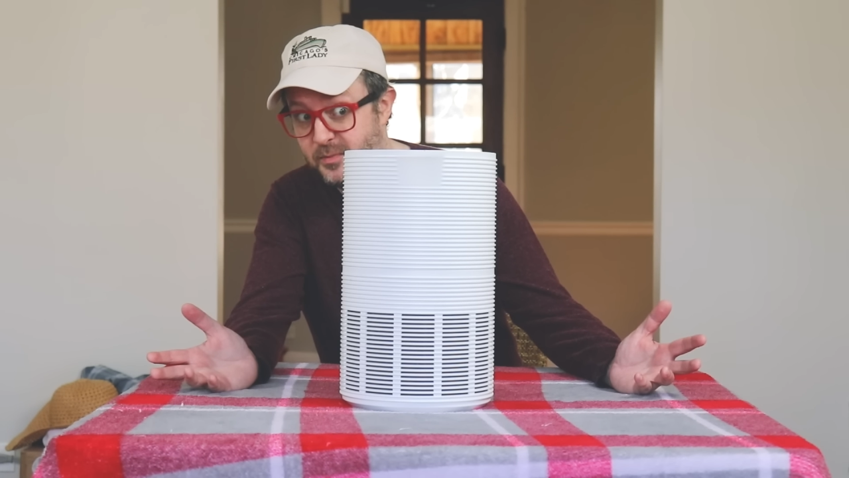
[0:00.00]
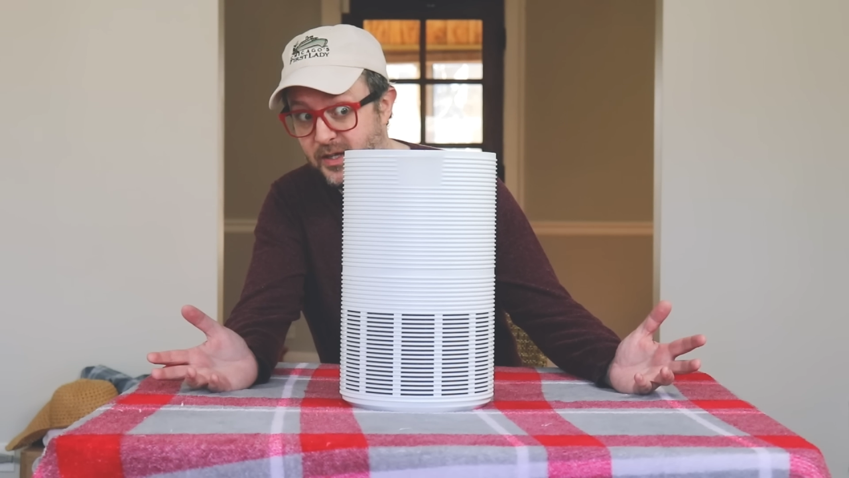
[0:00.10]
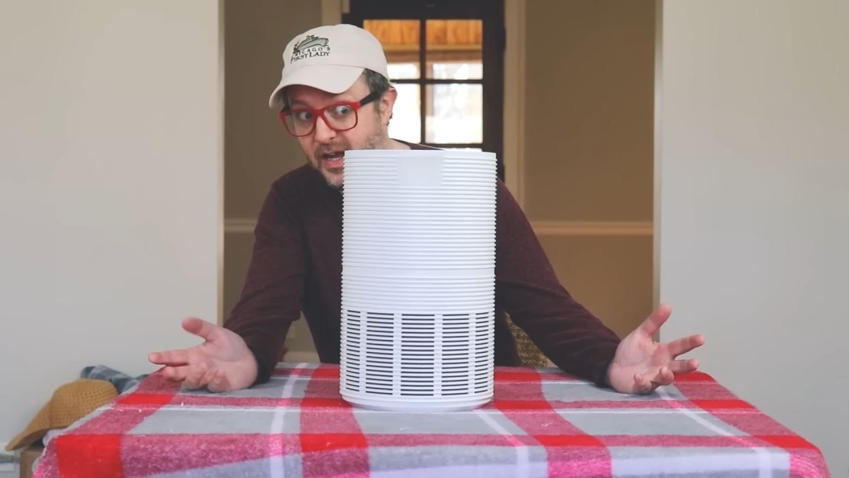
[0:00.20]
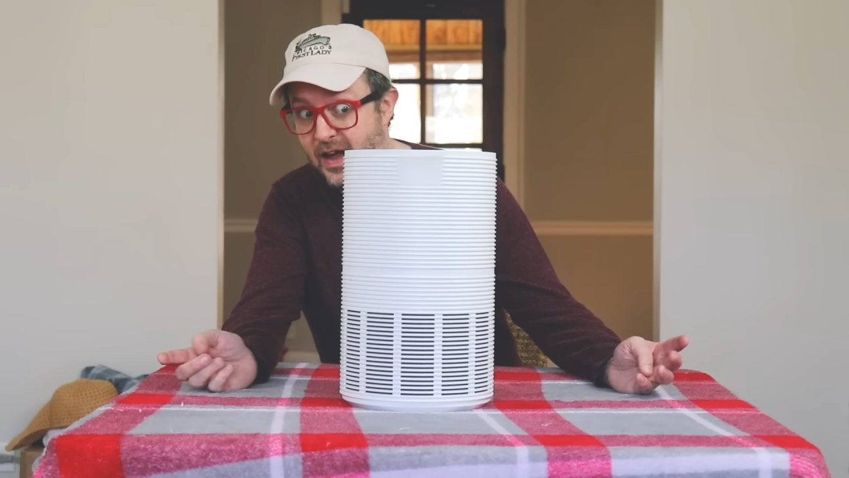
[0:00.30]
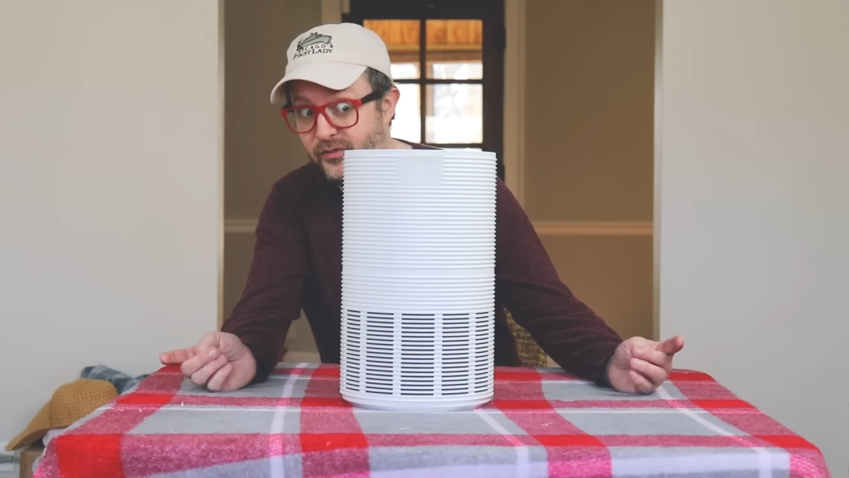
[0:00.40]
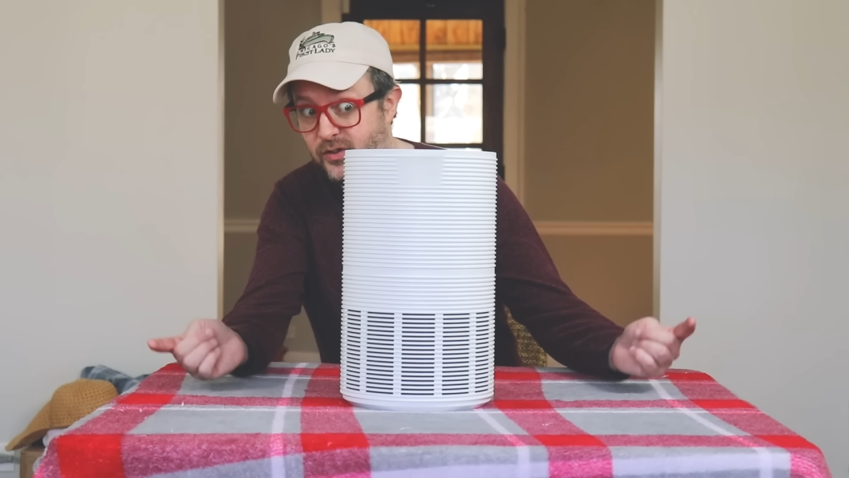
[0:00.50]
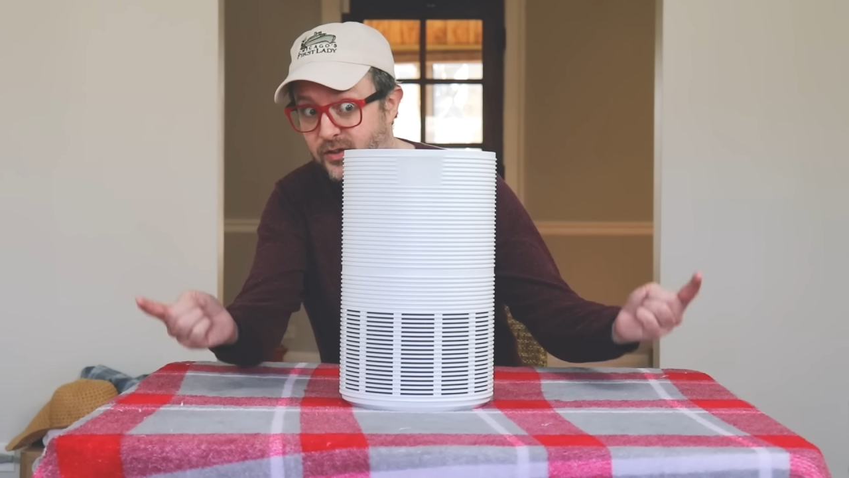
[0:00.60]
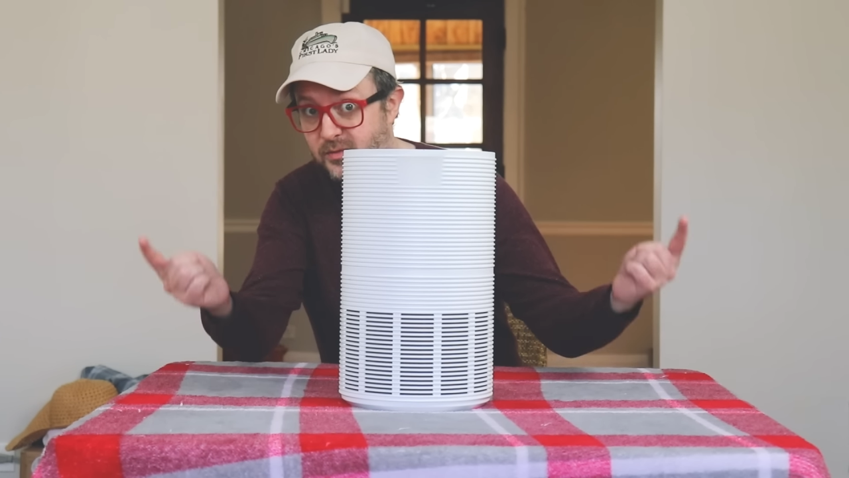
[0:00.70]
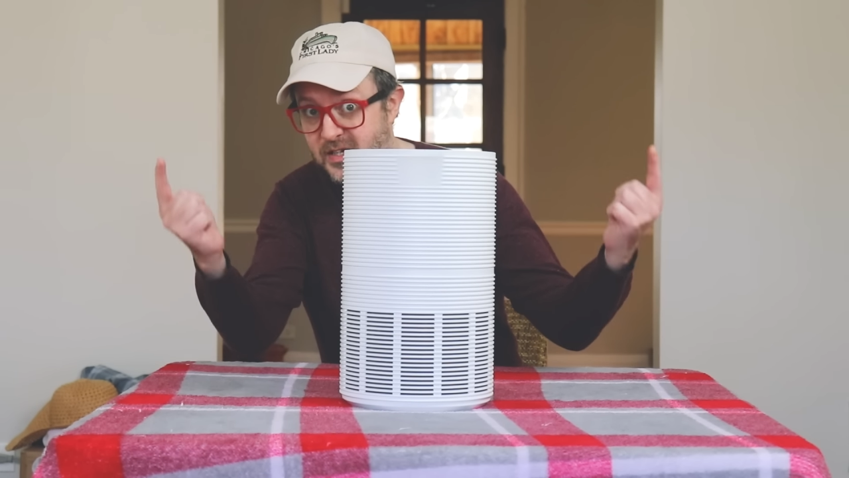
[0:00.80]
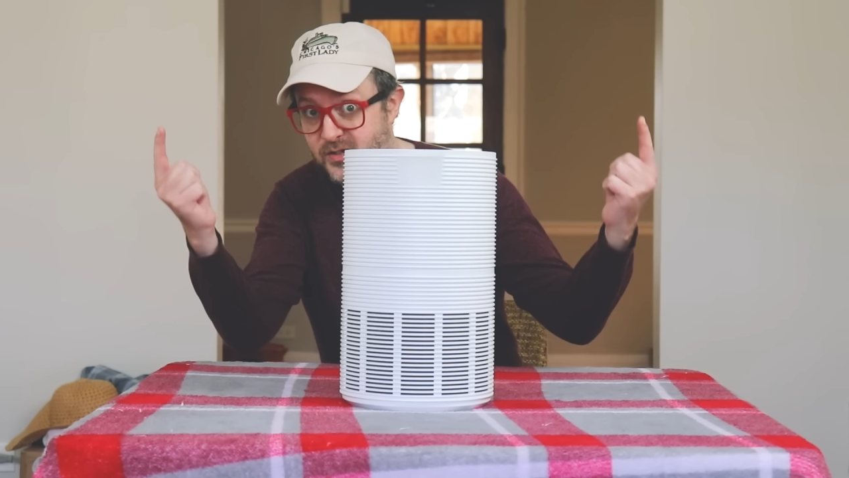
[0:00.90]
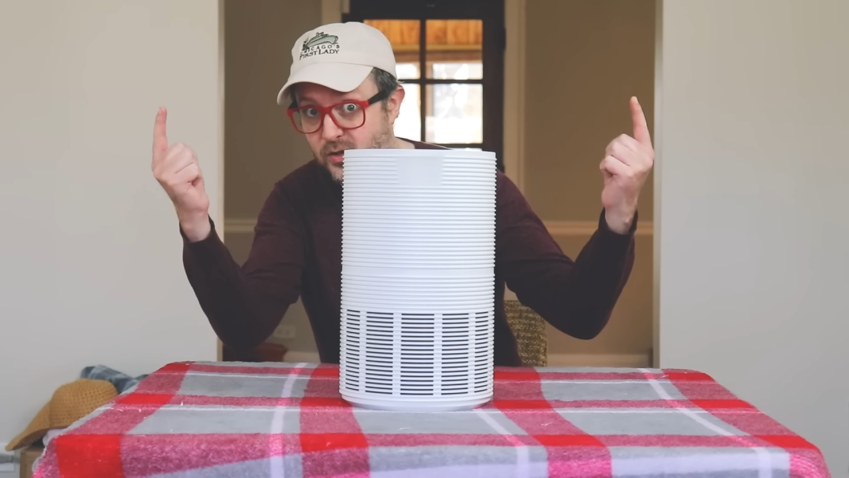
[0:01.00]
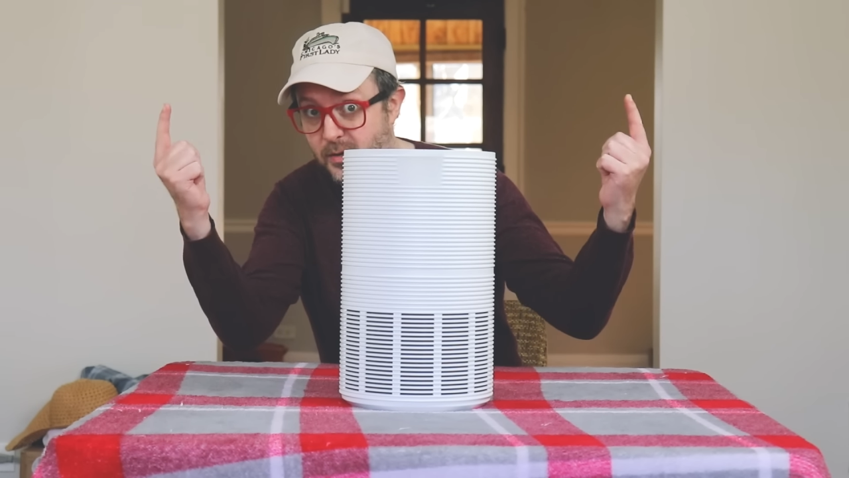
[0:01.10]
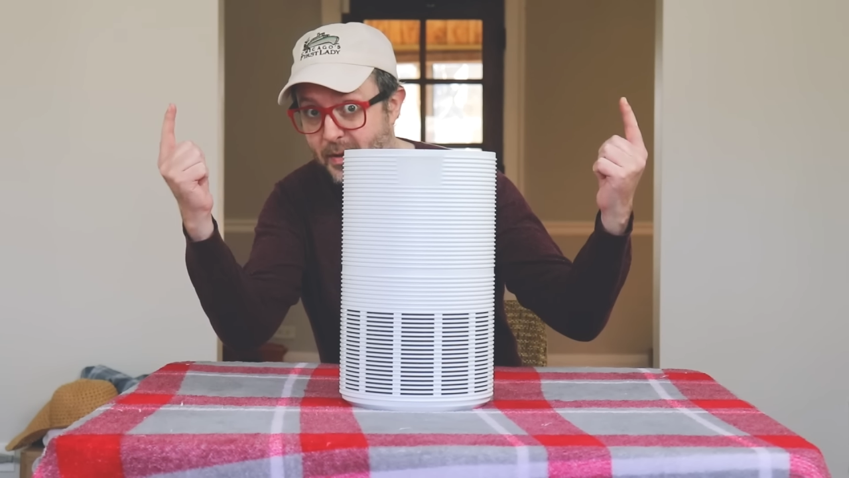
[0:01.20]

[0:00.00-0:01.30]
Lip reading: but you haven't heard me talk